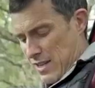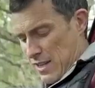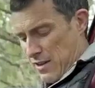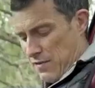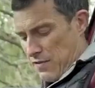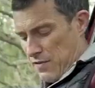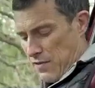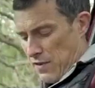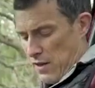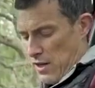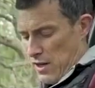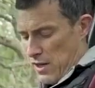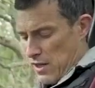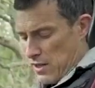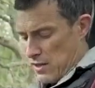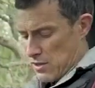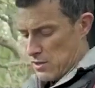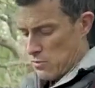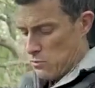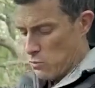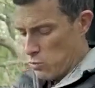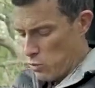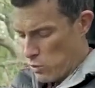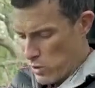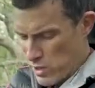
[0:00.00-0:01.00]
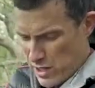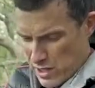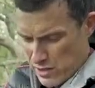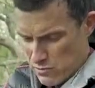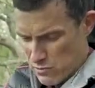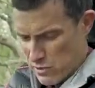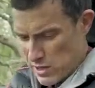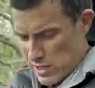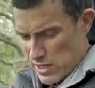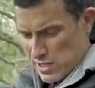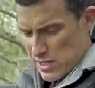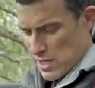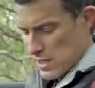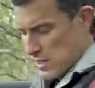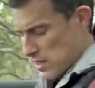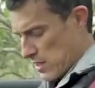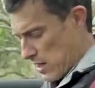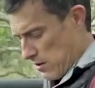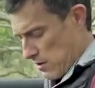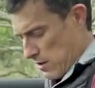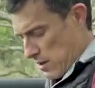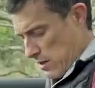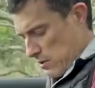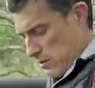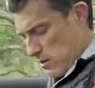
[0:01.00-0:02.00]
they're fine. Some weird recessed
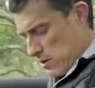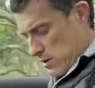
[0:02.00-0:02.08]
area there,